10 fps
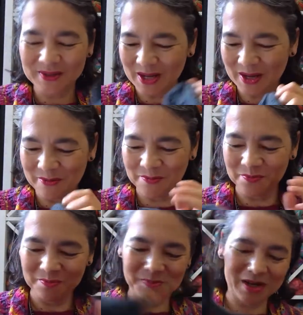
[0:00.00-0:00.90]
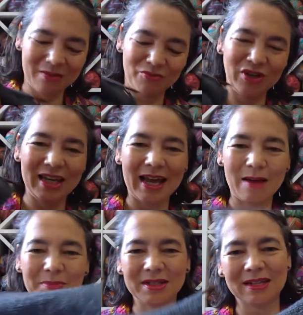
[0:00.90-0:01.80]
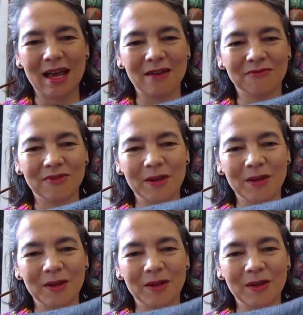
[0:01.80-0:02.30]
But I'm really happy to have